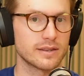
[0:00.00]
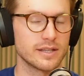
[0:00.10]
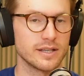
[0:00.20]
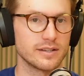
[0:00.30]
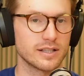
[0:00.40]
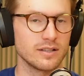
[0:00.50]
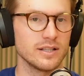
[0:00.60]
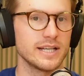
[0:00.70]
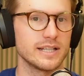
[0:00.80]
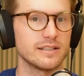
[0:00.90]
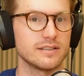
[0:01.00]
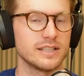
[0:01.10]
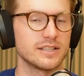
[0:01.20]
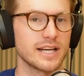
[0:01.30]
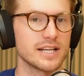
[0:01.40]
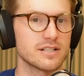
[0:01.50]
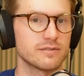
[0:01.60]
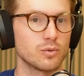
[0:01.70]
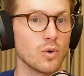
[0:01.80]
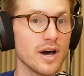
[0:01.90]
the clear indication
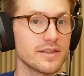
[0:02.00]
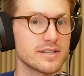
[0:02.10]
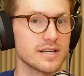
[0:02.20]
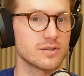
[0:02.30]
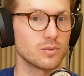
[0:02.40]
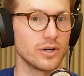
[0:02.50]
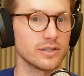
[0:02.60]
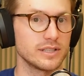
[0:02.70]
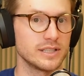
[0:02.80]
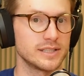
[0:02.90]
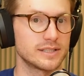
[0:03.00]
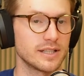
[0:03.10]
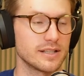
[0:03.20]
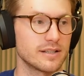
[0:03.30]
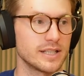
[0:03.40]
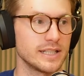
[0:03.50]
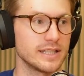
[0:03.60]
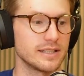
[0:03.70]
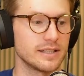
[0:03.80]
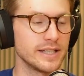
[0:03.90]
for why this hasn't worked is that
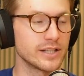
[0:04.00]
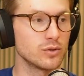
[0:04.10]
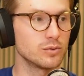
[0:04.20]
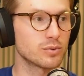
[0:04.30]
the nickel